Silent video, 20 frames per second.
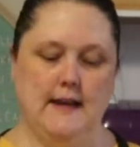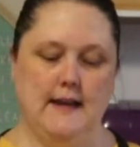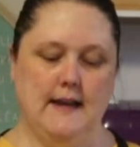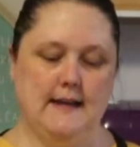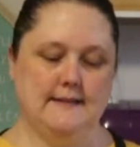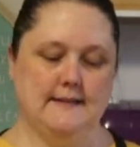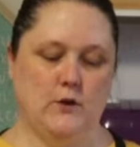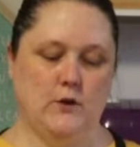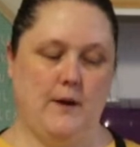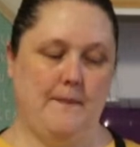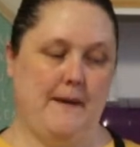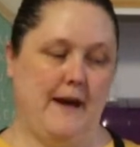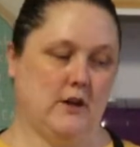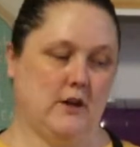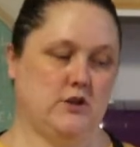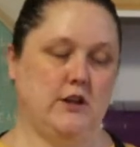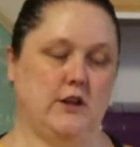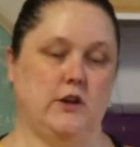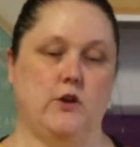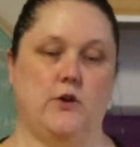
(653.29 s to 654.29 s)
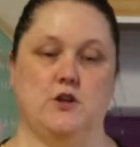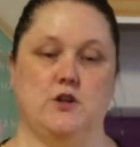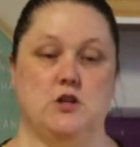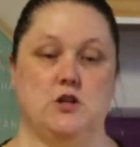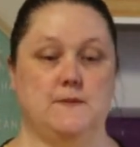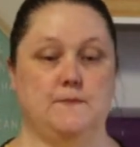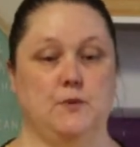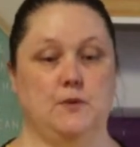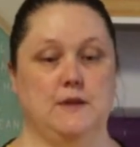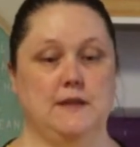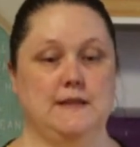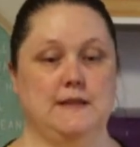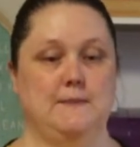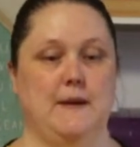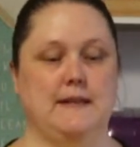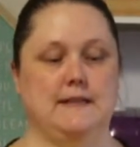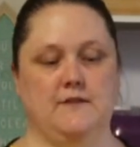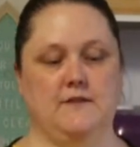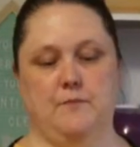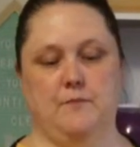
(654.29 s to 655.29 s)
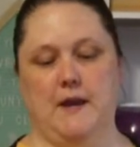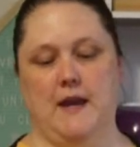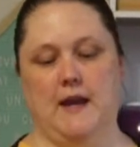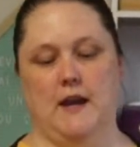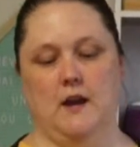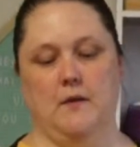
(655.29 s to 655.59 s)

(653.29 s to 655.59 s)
So I'm actually going to just put this piece of pink